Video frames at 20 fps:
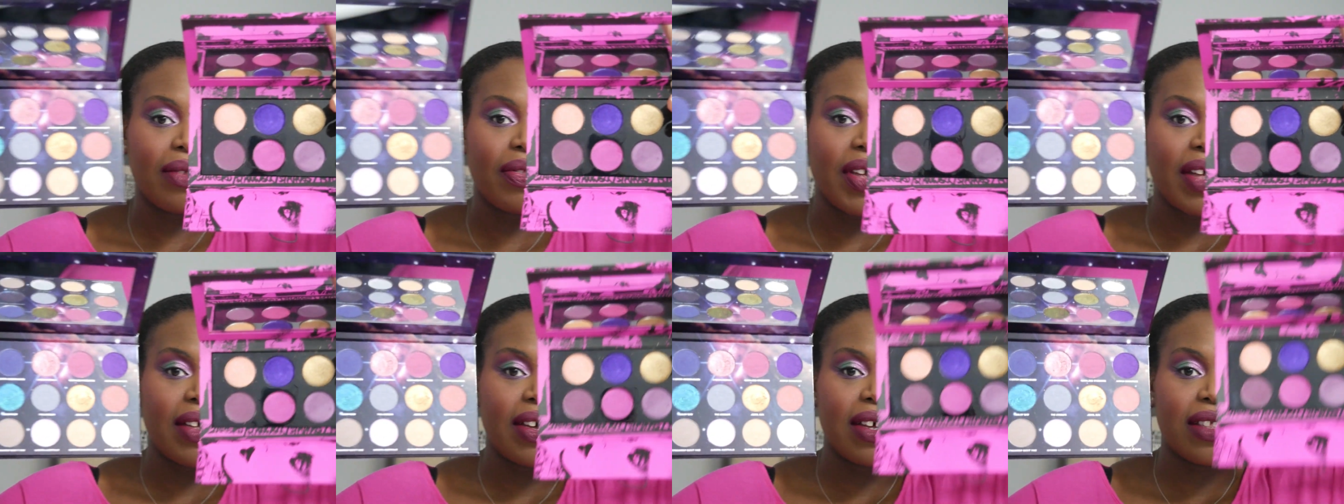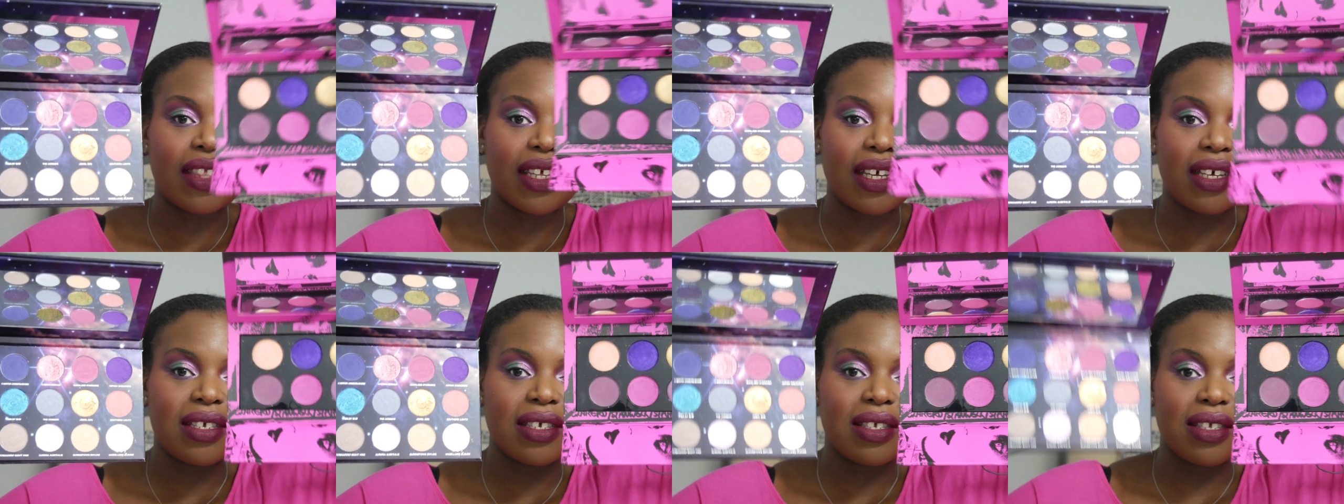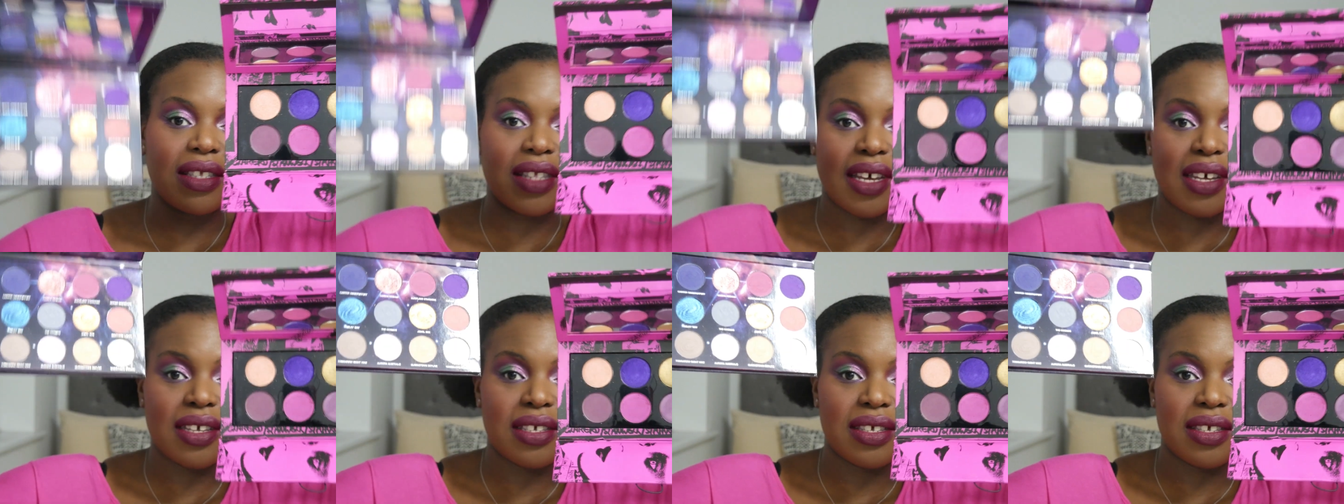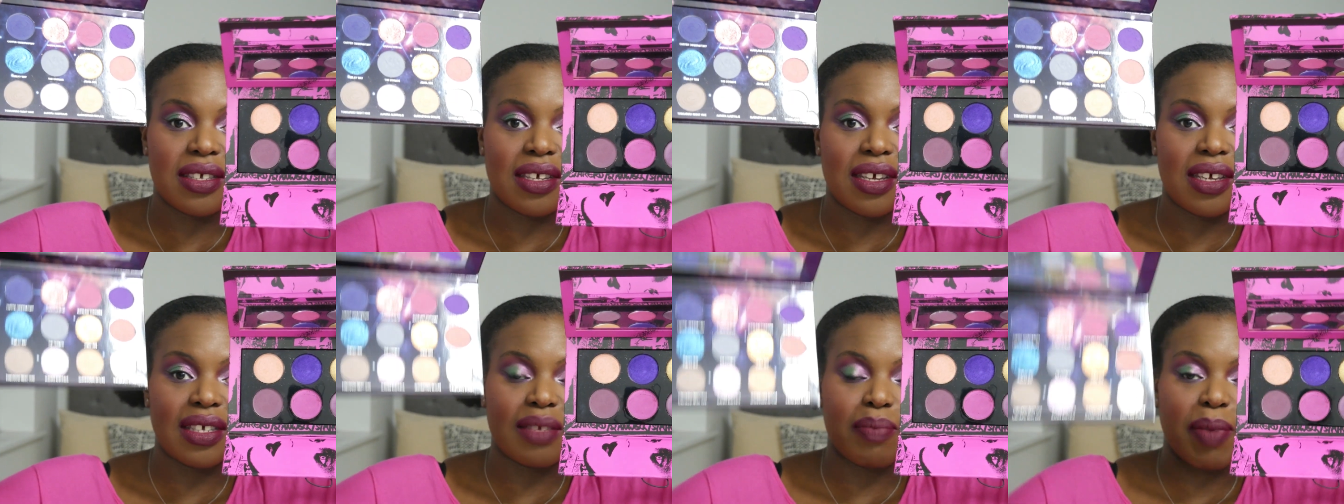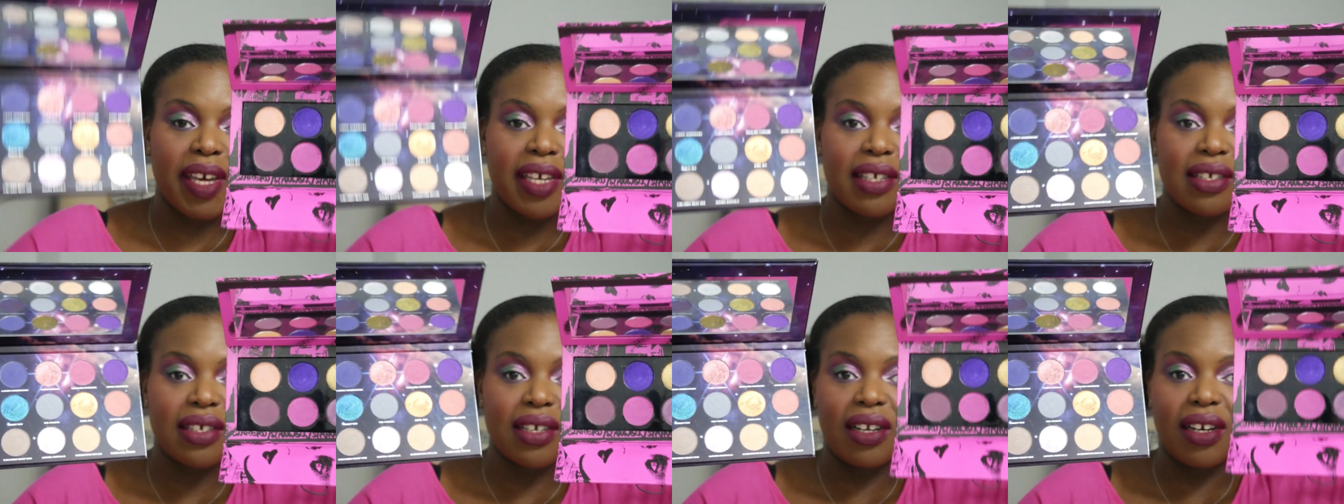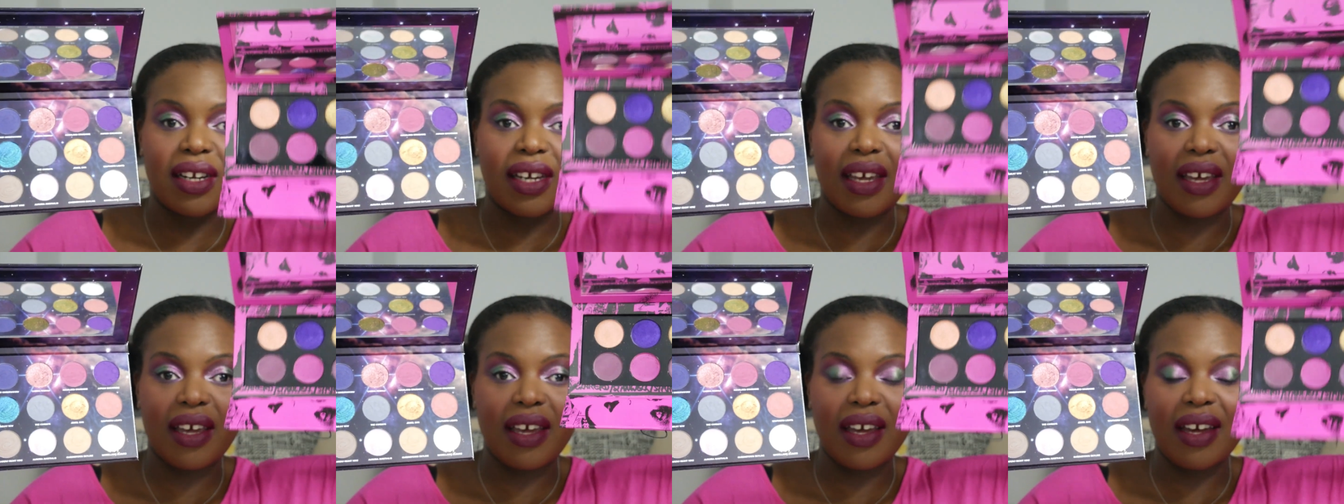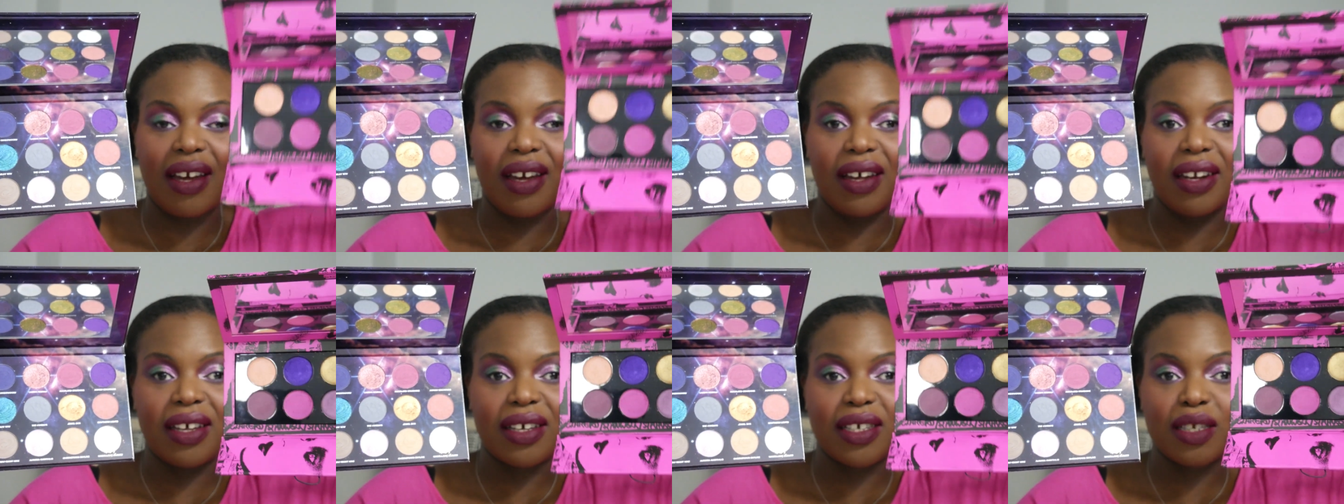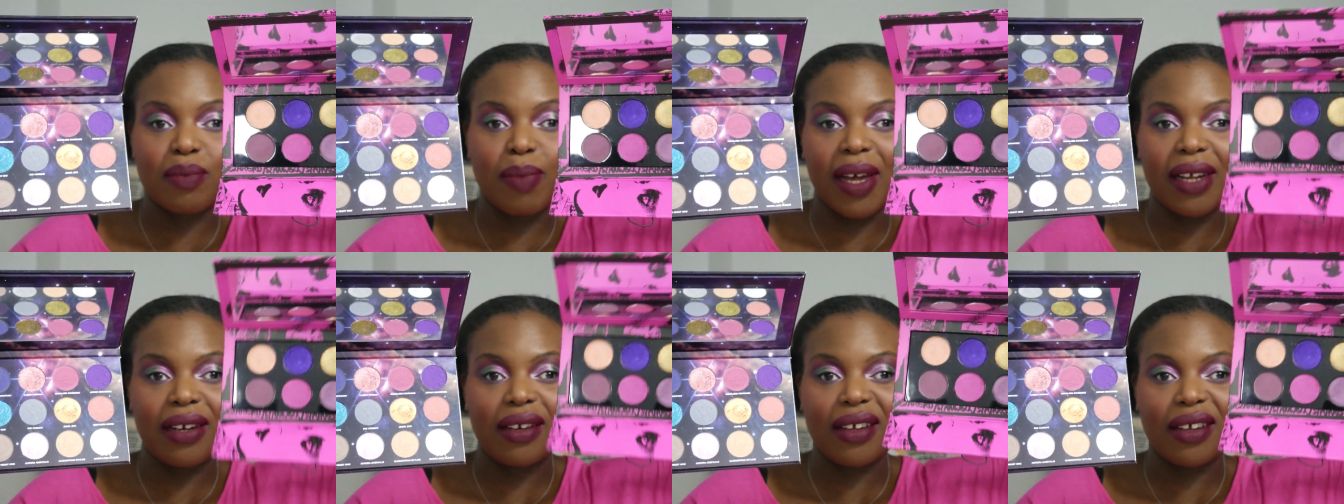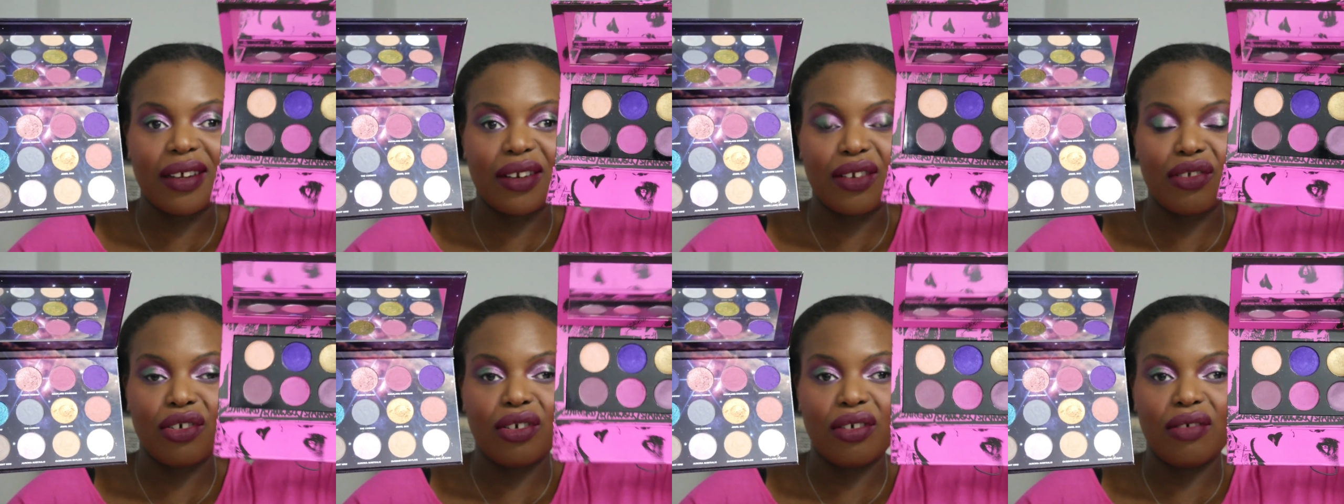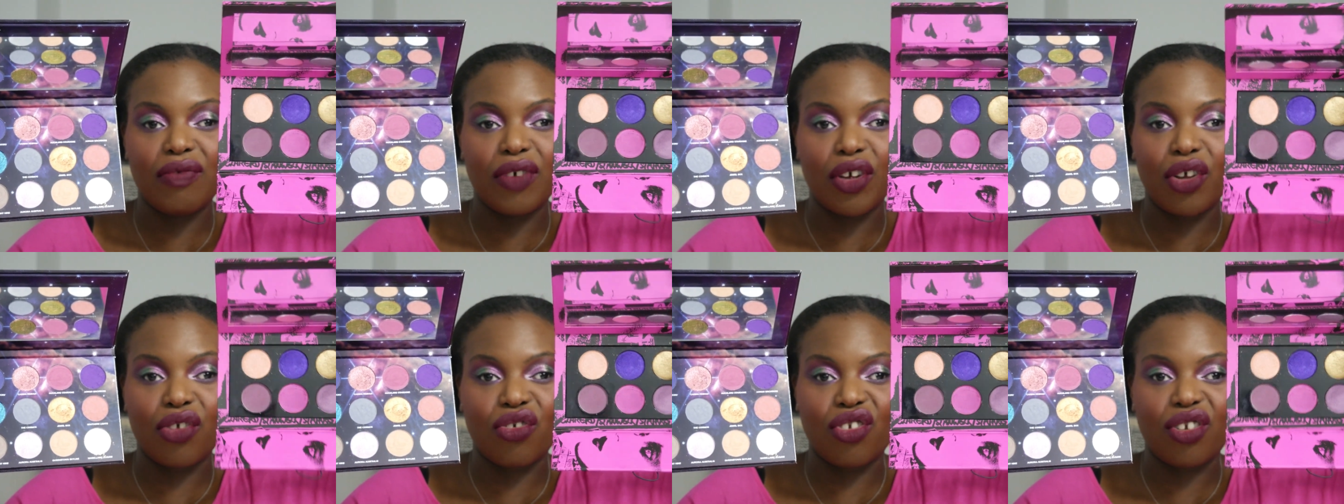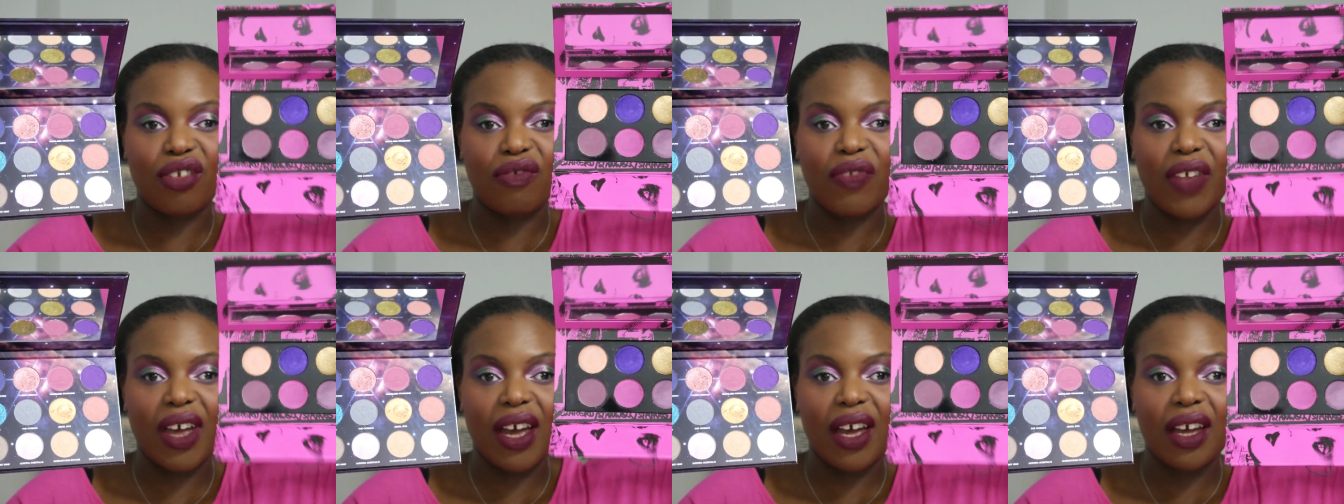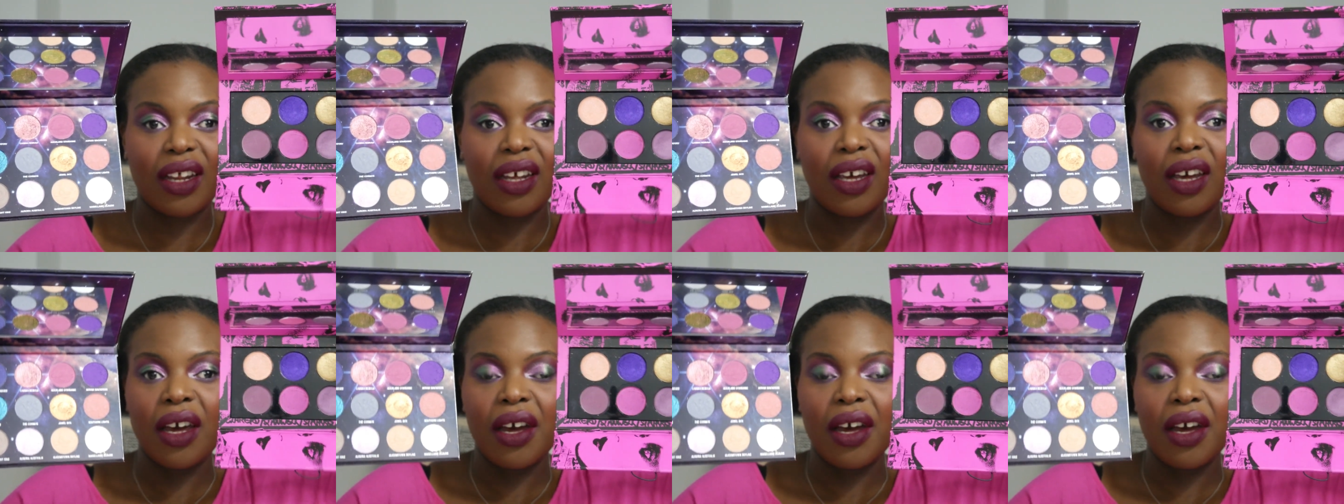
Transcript: this is basically an expanded version of that.